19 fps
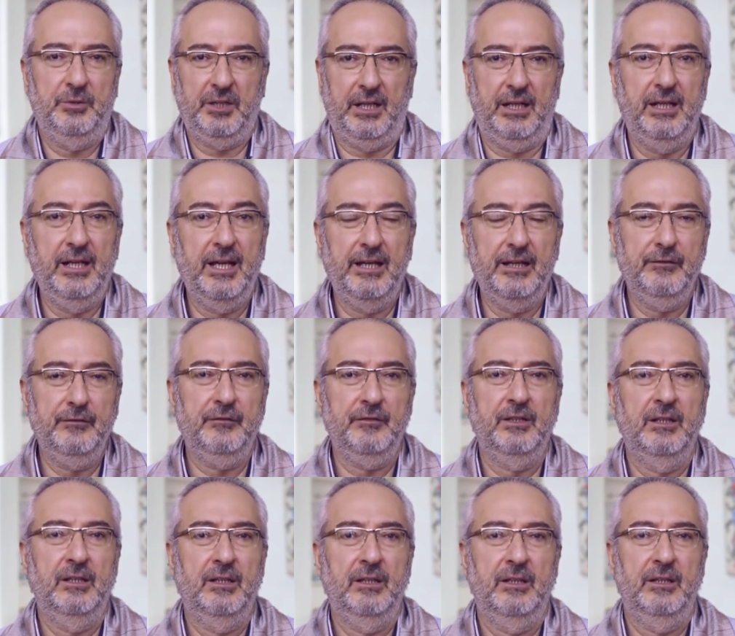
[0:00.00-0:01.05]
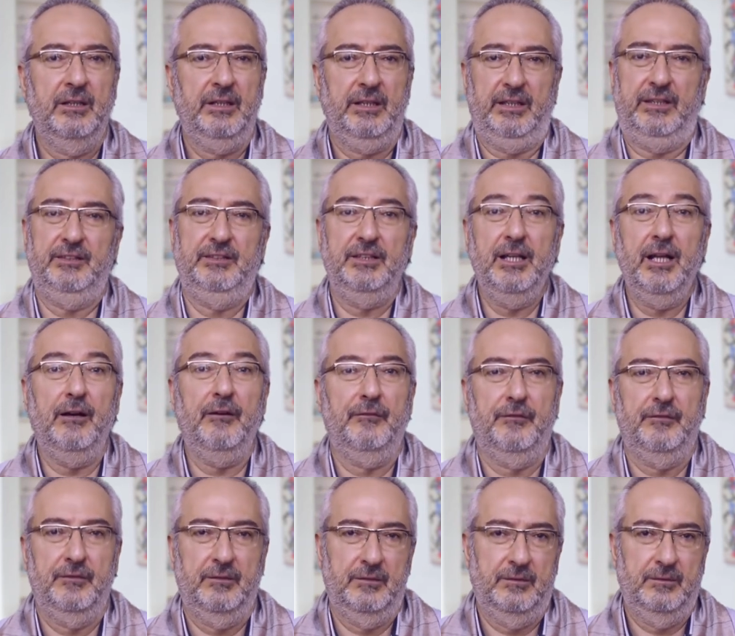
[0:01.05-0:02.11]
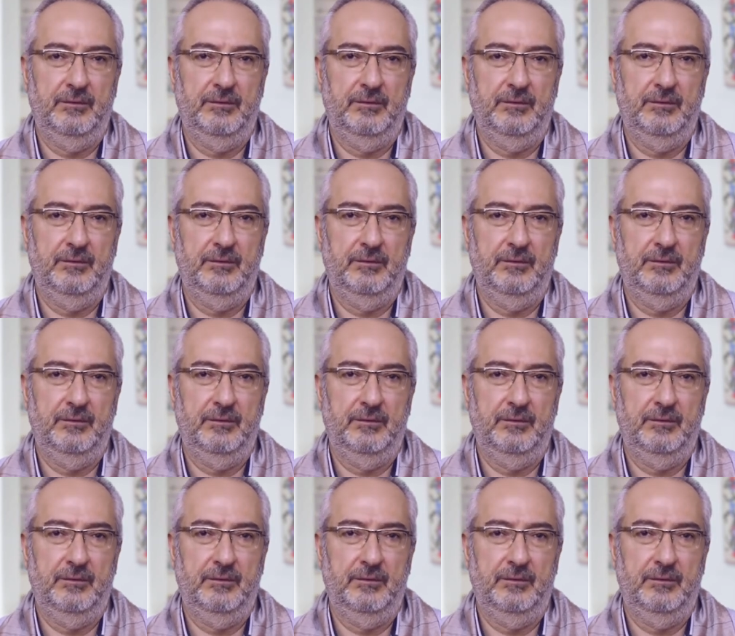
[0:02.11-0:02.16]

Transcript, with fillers: we are alive is enough,